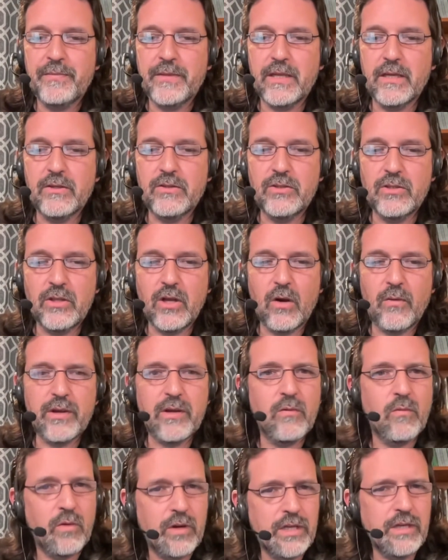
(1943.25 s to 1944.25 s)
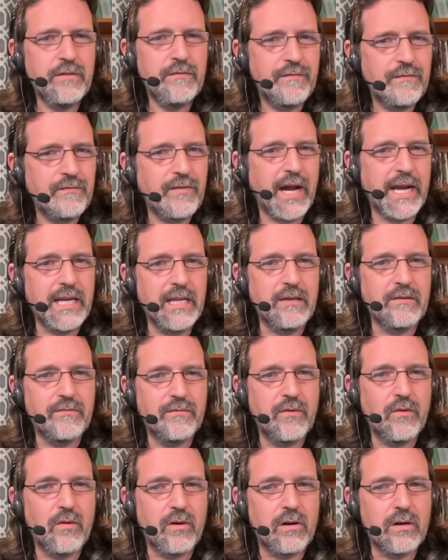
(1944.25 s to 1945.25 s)
is knowing what are you fighting
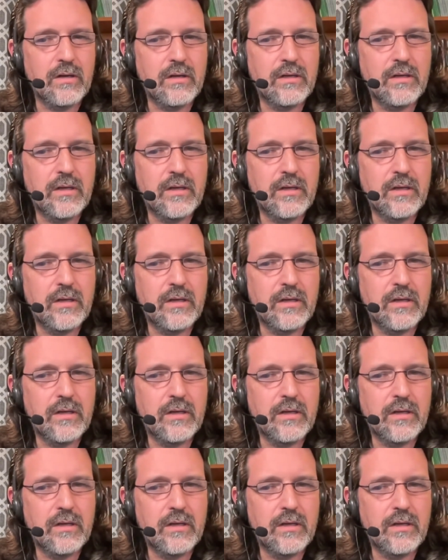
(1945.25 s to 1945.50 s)
for